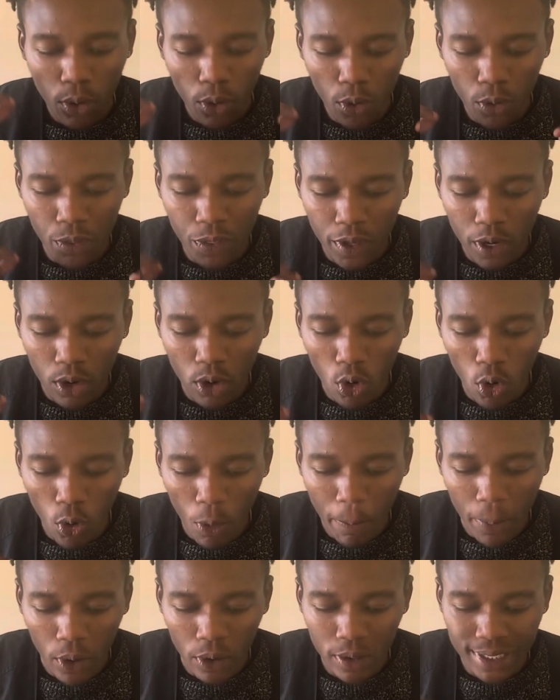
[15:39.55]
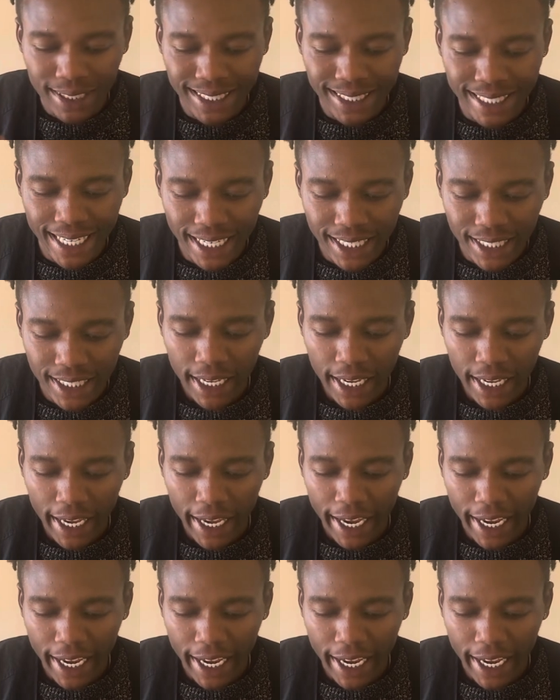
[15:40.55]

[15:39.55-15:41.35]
on the global stage